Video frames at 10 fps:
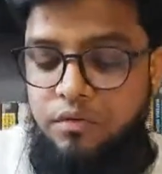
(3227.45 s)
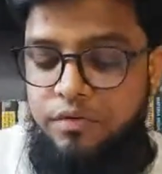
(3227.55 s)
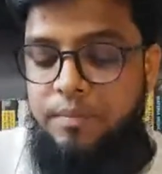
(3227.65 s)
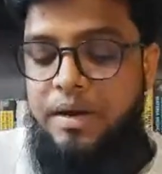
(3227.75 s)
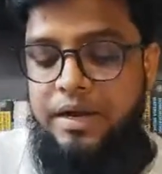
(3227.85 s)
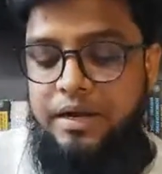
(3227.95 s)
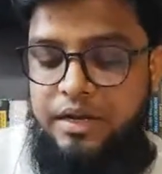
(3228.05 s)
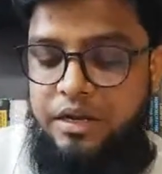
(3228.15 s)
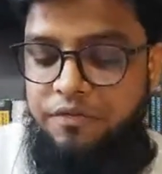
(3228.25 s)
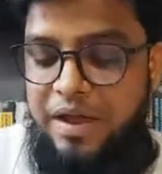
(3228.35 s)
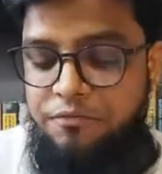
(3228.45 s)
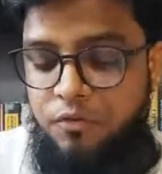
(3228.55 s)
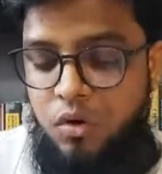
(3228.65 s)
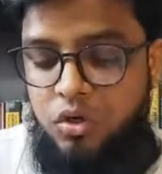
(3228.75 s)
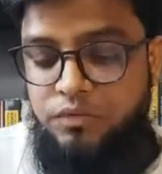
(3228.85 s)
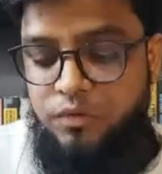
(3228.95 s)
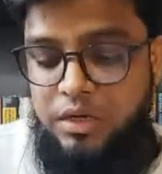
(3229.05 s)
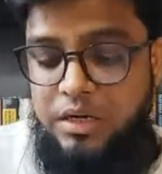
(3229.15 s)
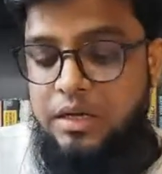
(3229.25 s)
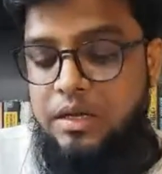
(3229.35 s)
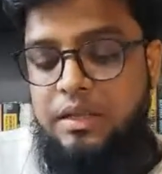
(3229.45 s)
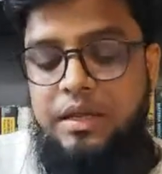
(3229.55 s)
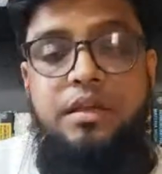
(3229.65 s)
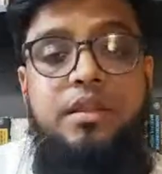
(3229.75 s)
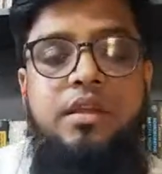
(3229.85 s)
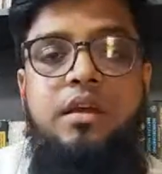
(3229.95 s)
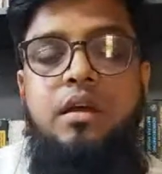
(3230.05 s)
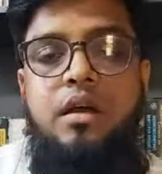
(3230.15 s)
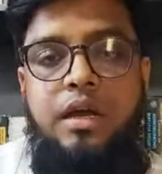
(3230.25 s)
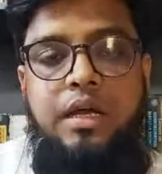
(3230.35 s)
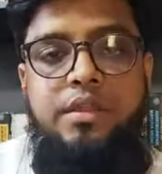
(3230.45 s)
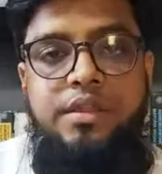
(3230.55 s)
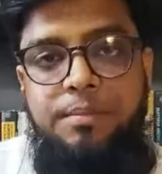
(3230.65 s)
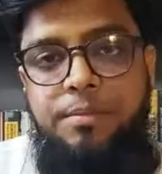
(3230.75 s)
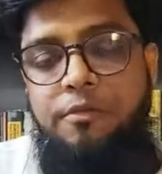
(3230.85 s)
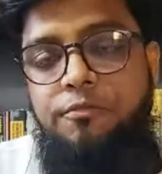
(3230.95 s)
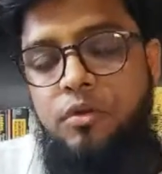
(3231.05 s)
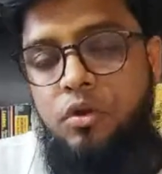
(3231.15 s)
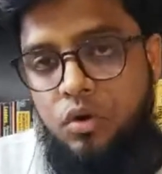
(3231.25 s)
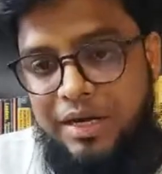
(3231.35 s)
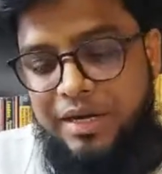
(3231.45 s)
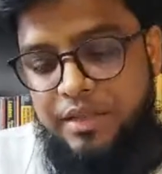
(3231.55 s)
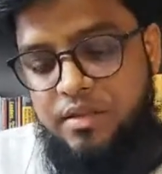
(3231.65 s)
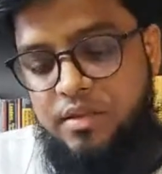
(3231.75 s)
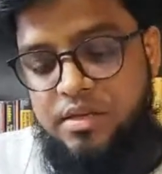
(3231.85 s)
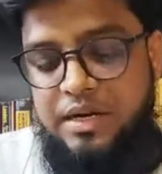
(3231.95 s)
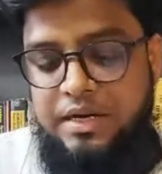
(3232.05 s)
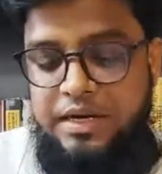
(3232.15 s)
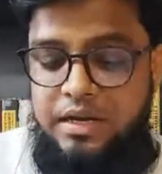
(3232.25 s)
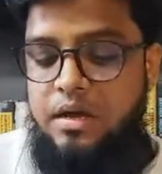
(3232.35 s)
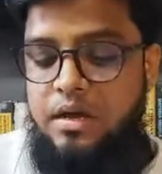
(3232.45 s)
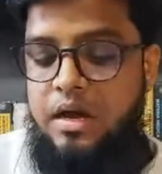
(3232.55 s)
From 185 onward, there is a concept of local disease started.